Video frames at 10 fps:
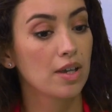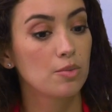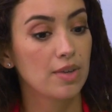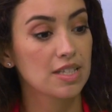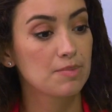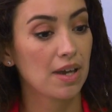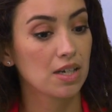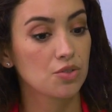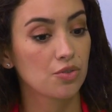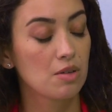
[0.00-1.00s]
can we
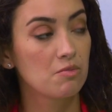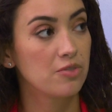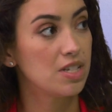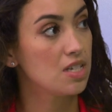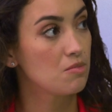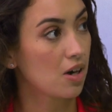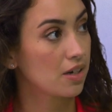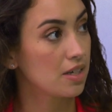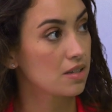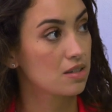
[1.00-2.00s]
expect from VT
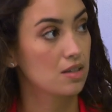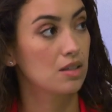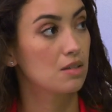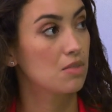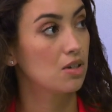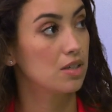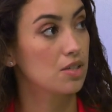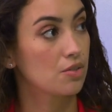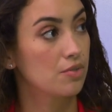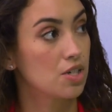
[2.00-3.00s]
Markets in the Middle
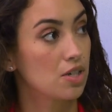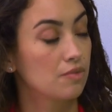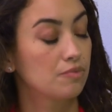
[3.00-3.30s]
Eastern region?